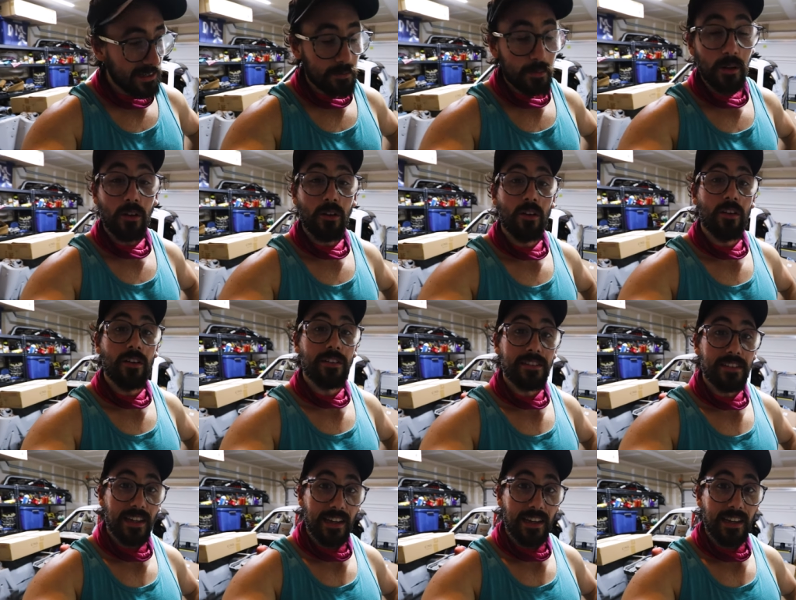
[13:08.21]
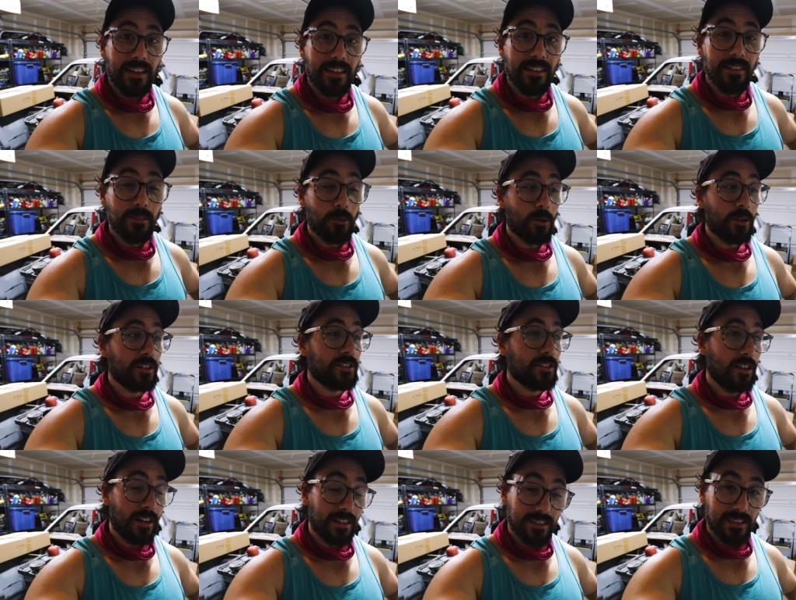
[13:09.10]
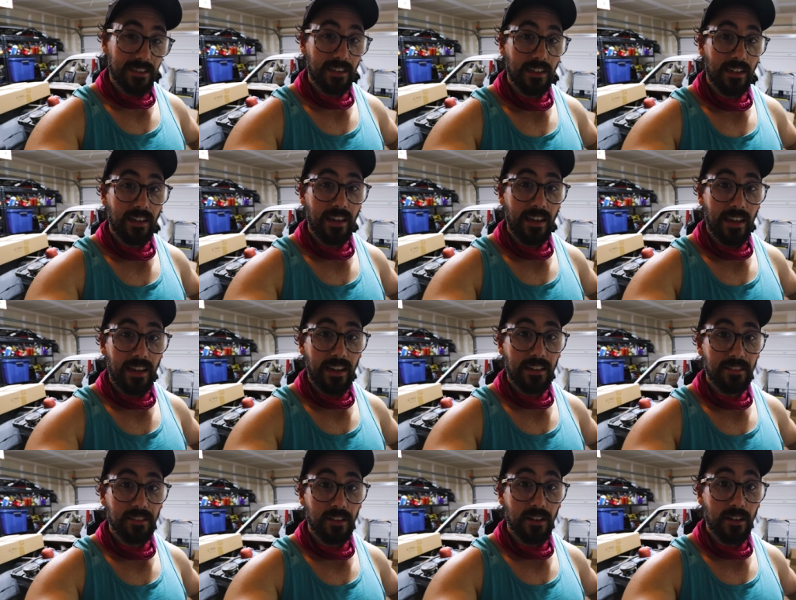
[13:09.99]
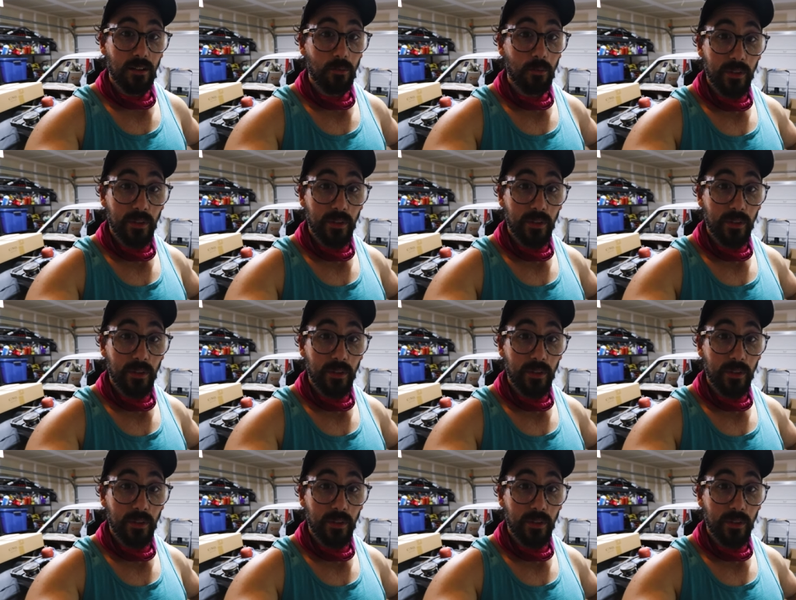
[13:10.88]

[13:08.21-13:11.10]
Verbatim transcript: it's been a long day and we're exhausted and uh,